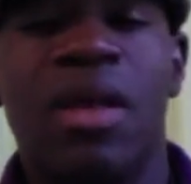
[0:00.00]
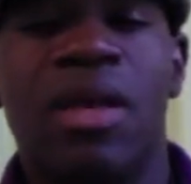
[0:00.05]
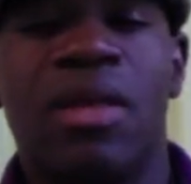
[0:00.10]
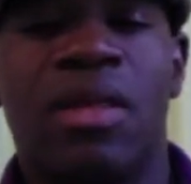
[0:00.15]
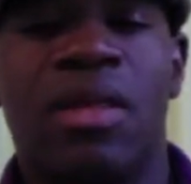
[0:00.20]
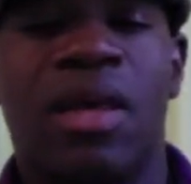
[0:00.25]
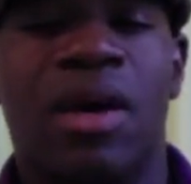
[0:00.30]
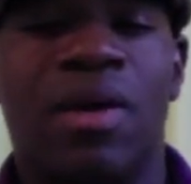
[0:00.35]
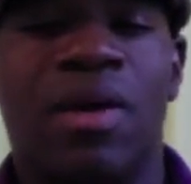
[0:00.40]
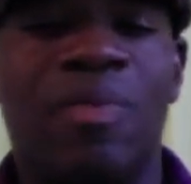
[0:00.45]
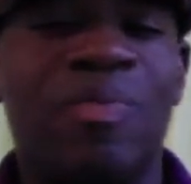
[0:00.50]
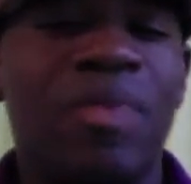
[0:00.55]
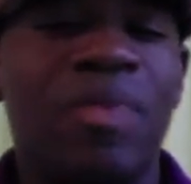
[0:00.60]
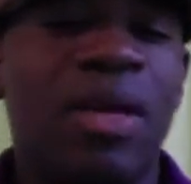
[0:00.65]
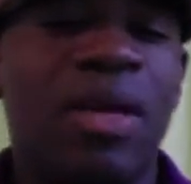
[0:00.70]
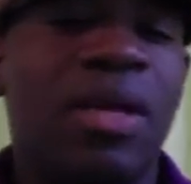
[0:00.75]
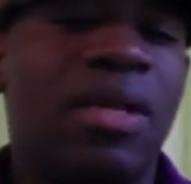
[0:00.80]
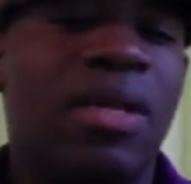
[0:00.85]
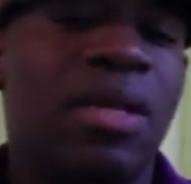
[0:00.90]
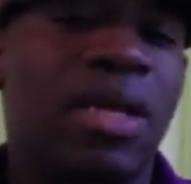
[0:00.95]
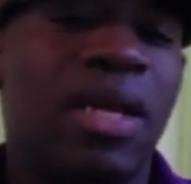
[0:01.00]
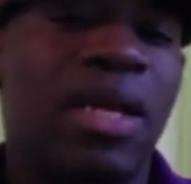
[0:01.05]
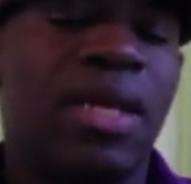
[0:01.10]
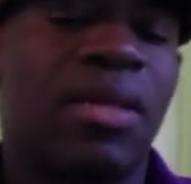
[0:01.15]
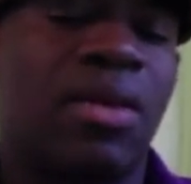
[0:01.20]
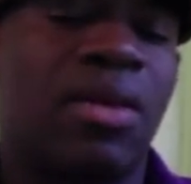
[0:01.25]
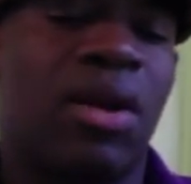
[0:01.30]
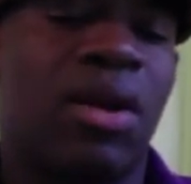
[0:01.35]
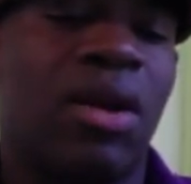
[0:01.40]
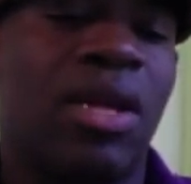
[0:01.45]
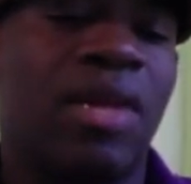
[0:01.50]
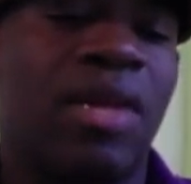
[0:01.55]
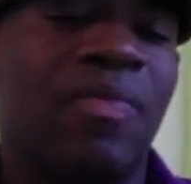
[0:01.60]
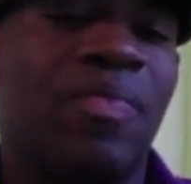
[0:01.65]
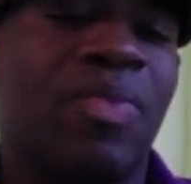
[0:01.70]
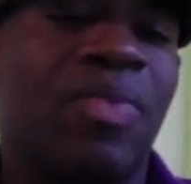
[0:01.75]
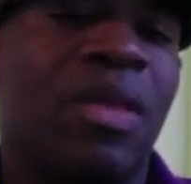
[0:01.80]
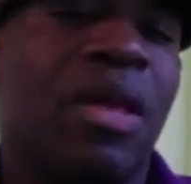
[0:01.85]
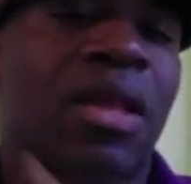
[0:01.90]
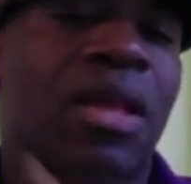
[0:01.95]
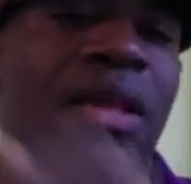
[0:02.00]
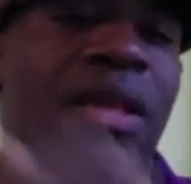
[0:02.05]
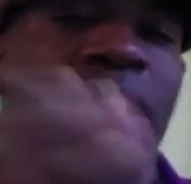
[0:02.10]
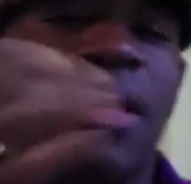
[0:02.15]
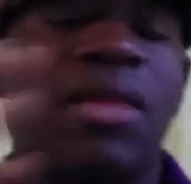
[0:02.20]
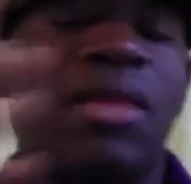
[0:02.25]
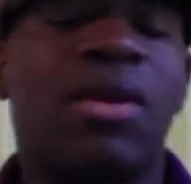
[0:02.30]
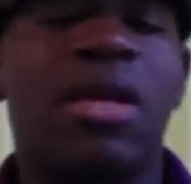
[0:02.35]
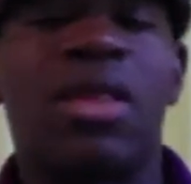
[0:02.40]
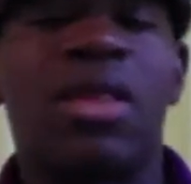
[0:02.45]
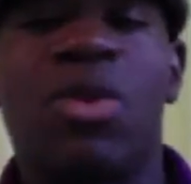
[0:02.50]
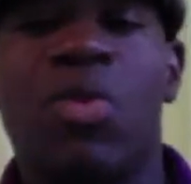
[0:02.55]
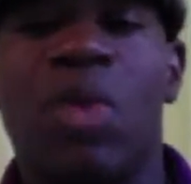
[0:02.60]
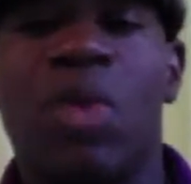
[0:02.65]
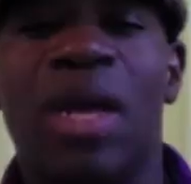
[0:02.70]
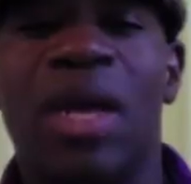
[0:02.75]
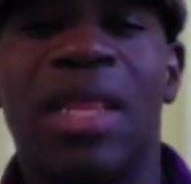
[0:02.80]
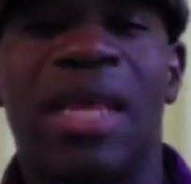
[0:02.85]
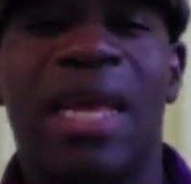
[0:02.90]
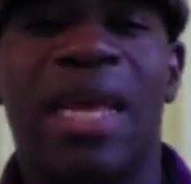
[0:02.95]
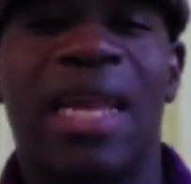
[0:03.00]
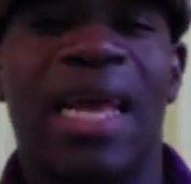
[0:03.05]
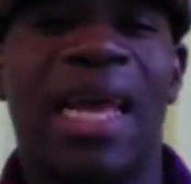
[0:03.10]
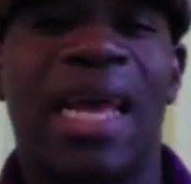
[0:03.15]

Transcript: So to get started, let's look at the way that